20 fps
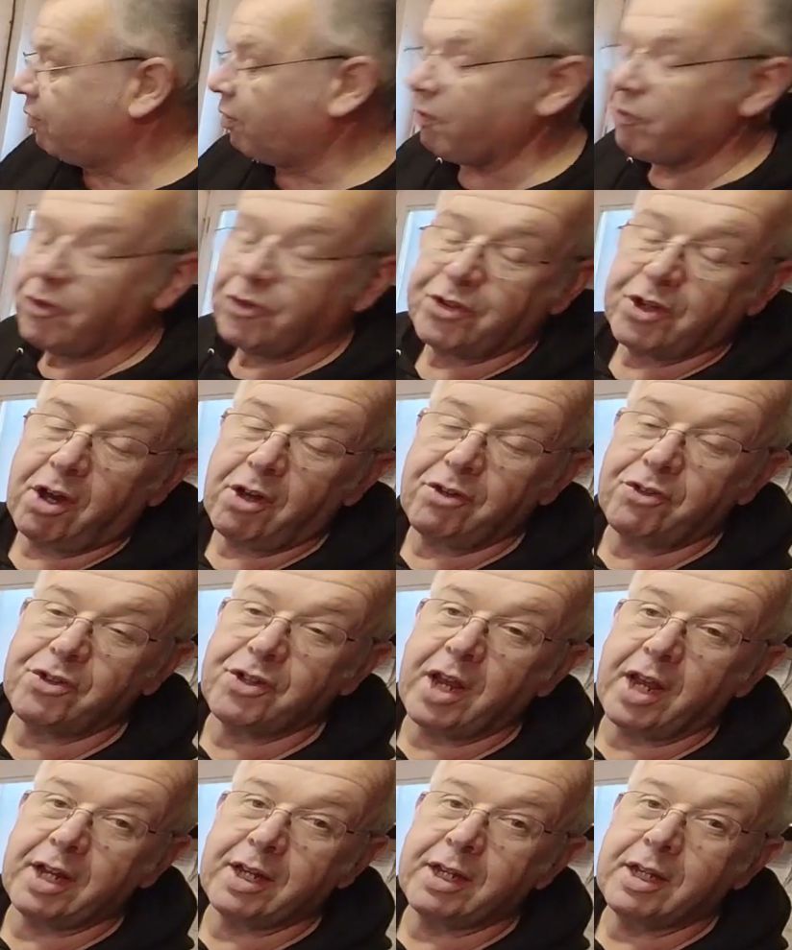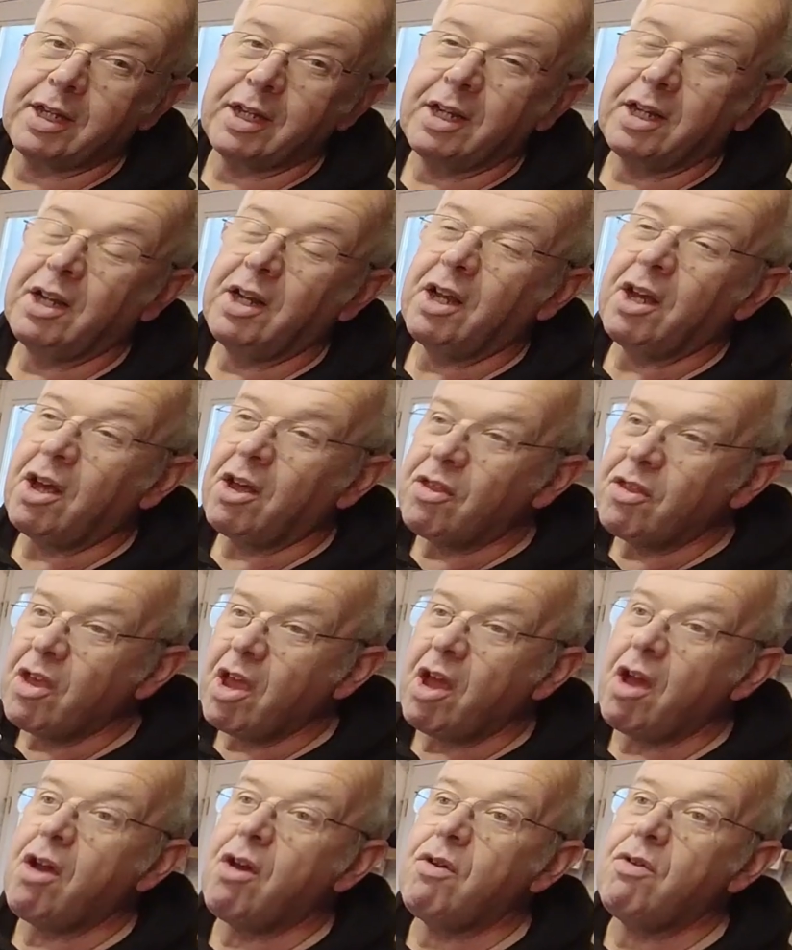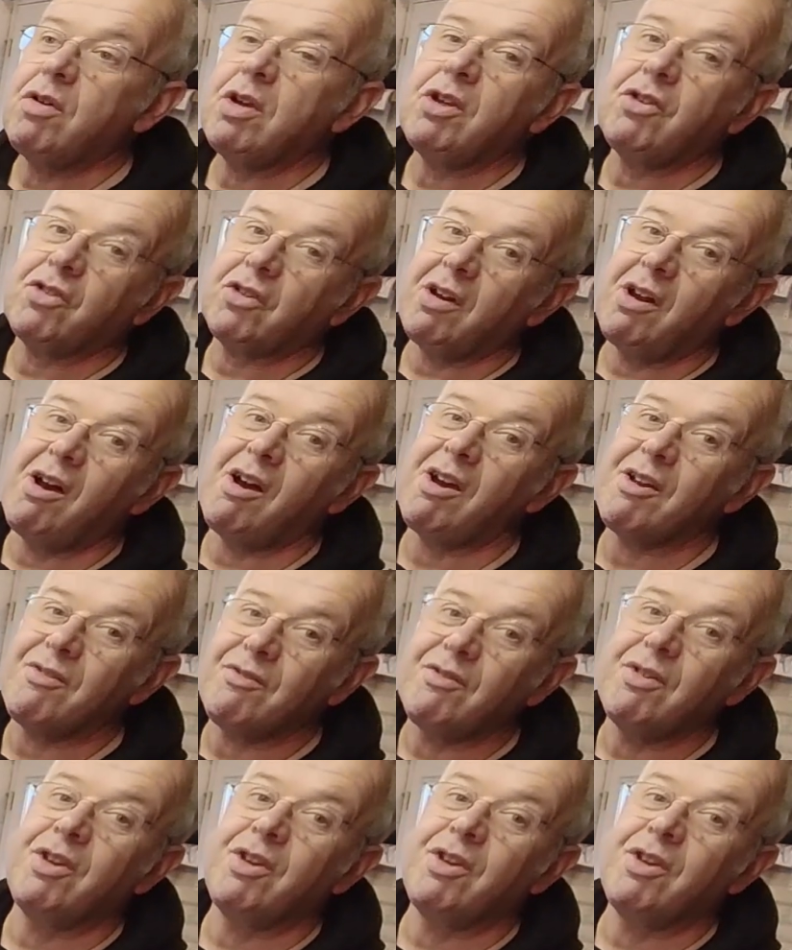they're on the side stand. And the only slight